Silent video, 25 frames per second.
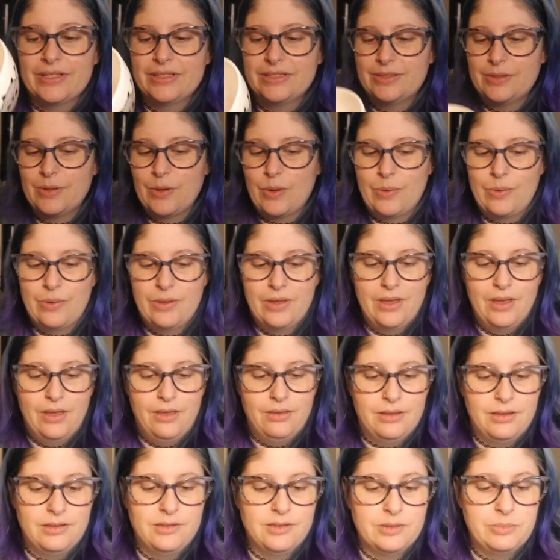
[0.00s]
So
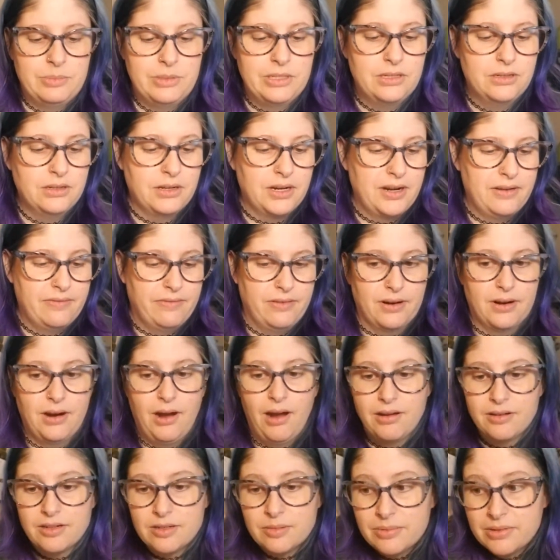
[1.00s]
these would be great for
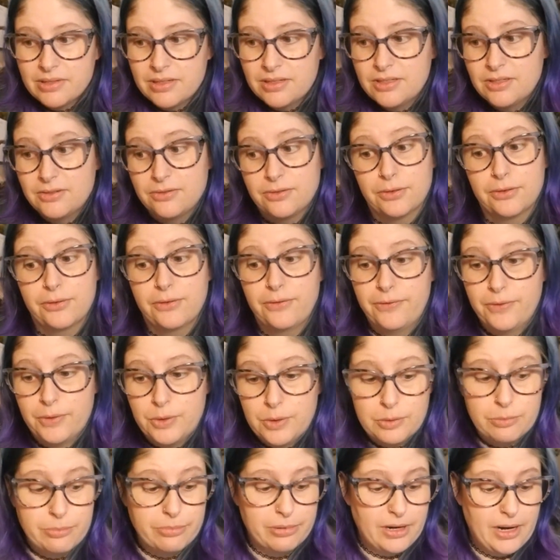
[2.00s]
condiments, for
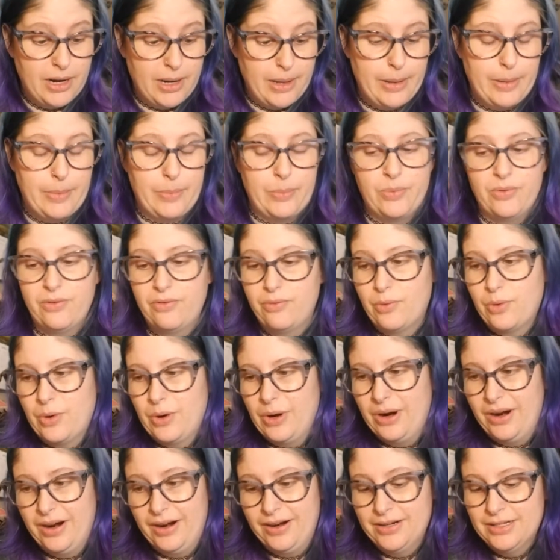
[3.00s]
food prep,
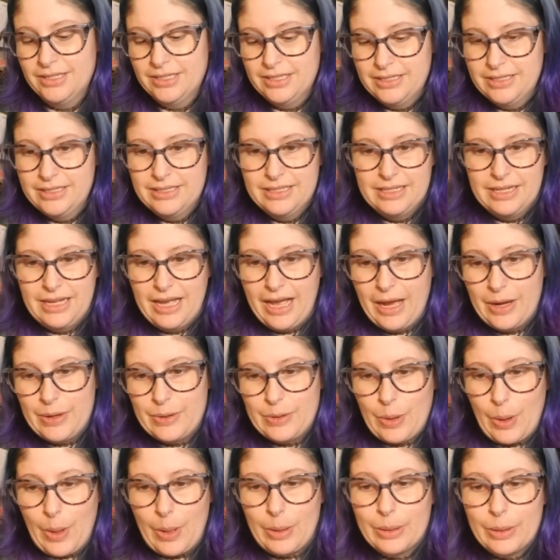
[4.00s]
for I don't
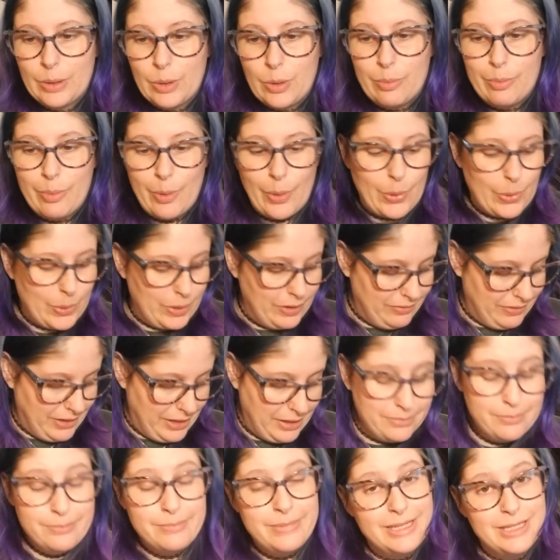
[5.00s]
know, a little bowl of like
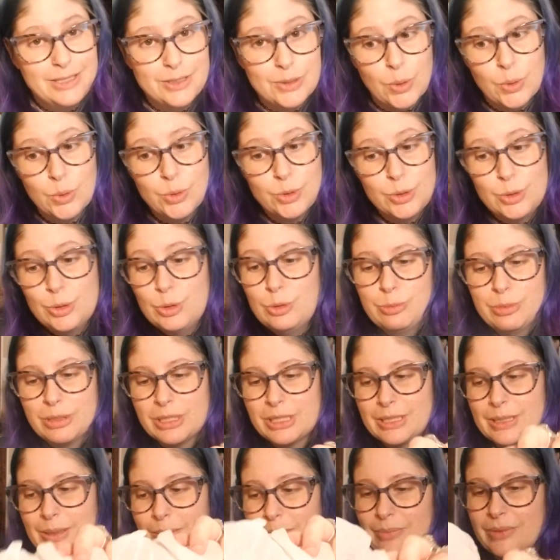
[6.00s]
miso soup or
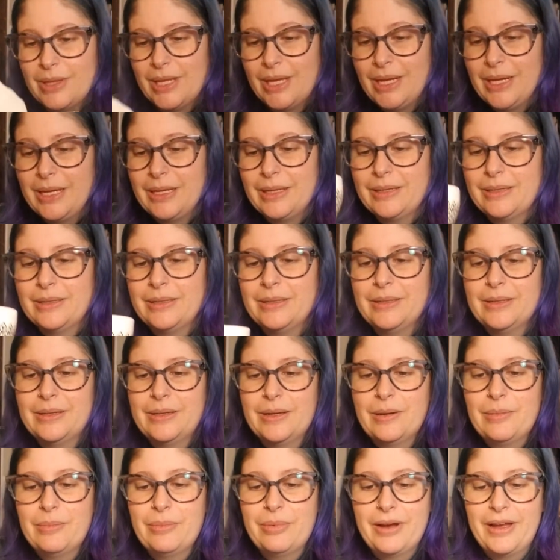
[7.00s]
something.
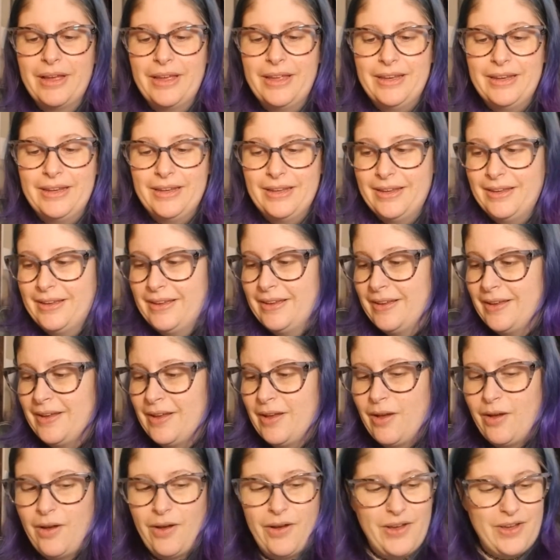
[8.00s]
But
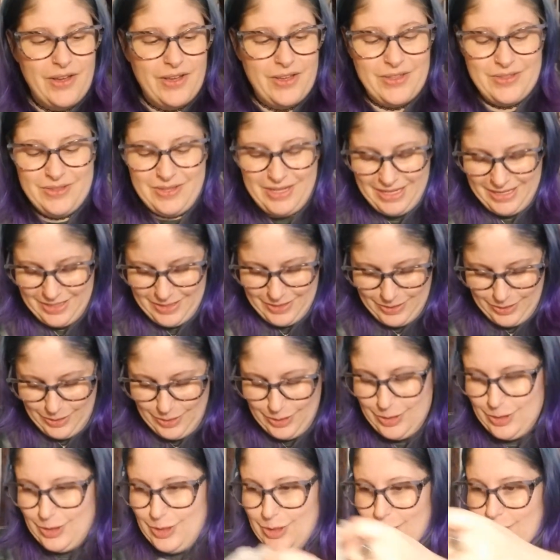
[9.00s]
uh, these are
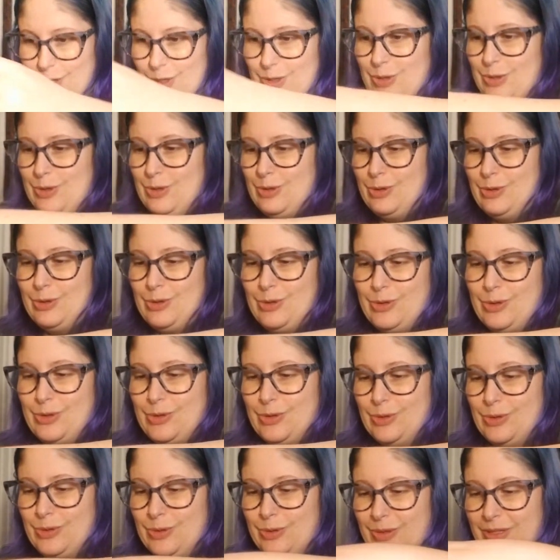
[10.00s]

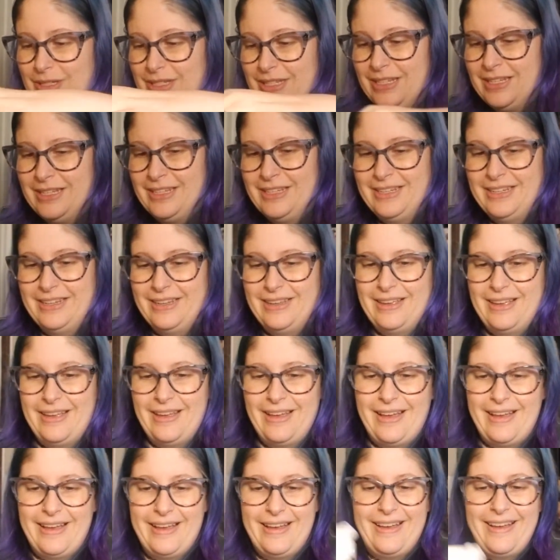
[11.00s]
cute.
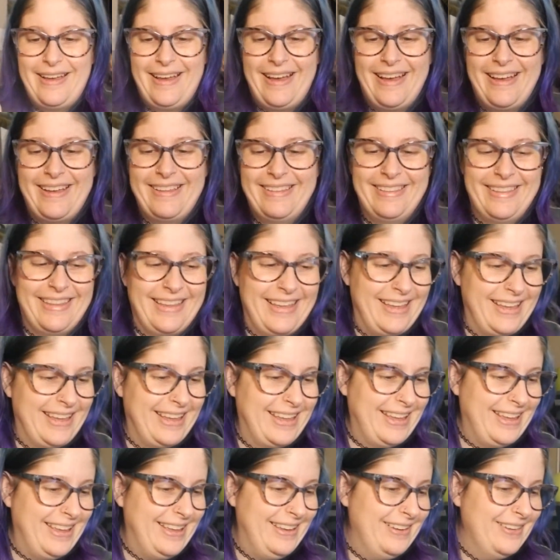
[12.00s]
I like it.